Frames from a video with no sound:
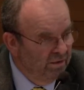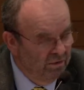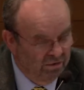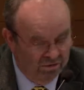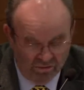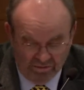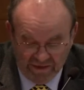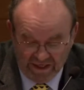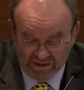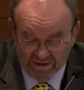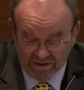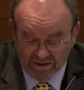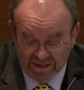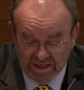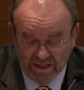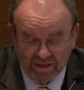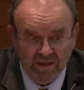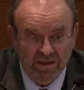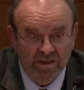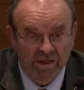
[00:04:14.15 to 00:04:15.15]
also mentioned
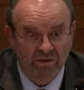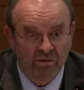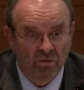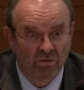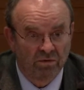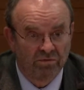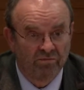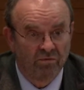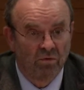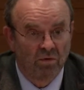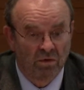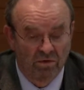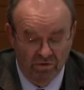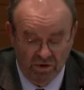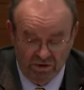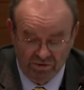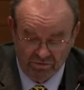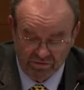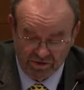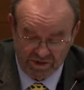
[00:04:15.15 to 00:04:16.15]
that, and it's also for all of
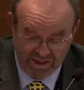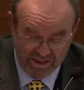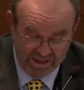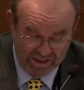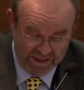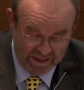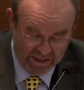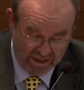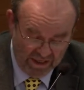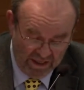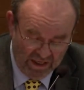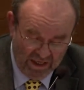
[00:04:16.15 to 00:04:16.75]
us to see and hear.